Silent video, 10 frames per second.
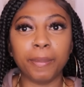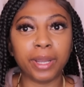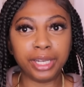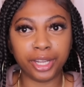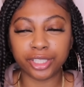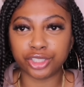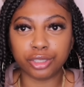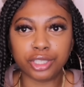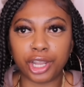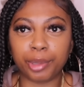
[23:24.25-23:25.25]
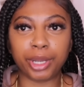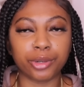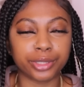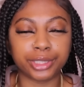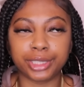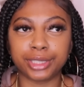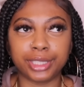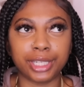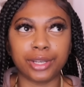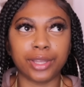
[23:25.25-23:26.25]
I probably heard Joe talking about going to the
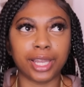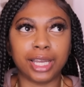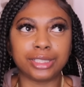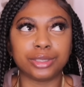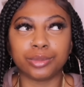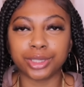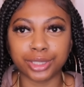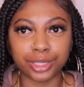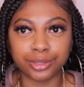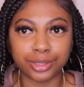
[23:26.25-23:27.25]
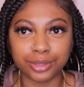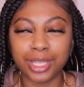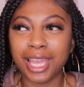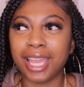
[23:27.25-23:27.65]
casino, and I just wanted to go to,